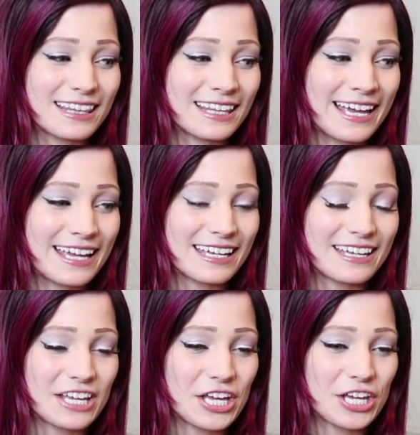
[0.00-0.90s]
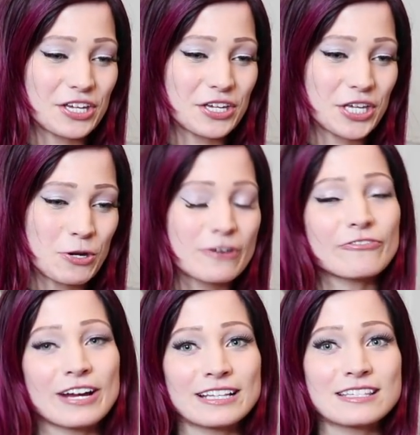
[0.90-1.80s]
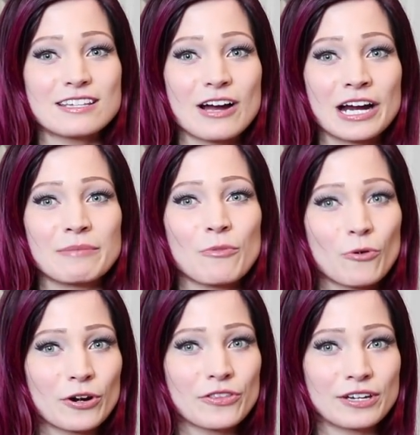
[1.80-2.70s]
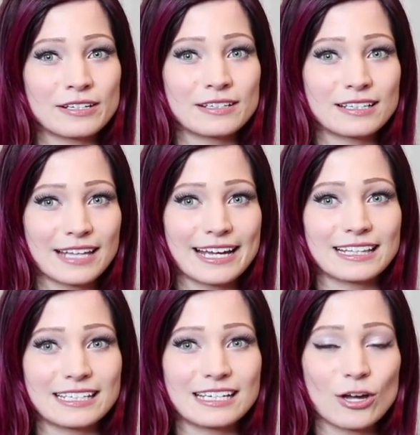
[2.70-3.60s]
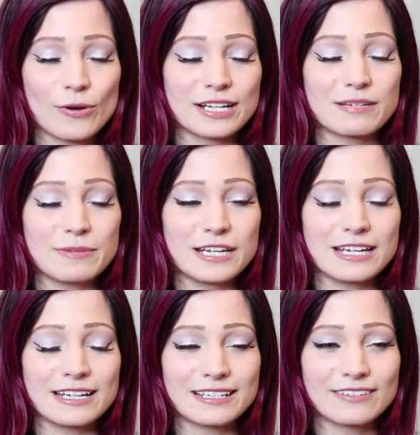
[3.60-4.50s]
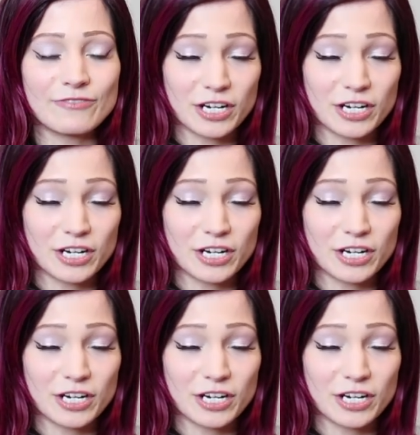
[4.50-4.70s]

like your friends are more than likely going to be